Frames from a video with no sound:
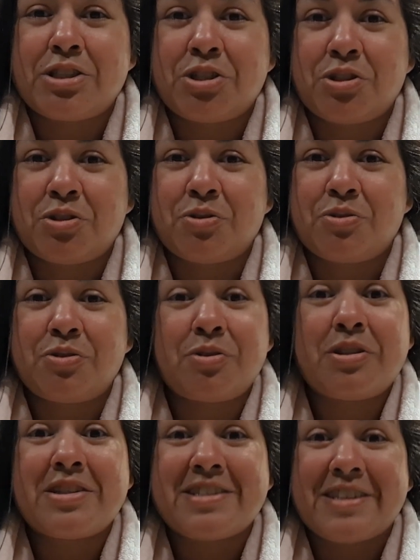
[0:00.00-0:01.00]
to do
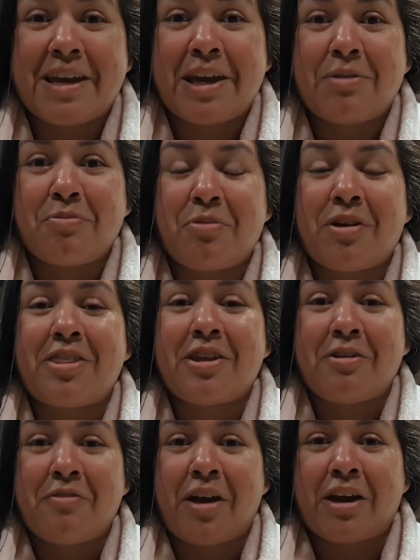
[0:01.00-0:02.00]
the same with
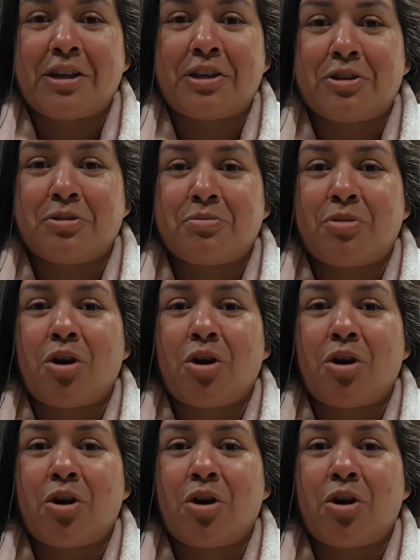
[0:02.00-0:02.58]
their vacuum.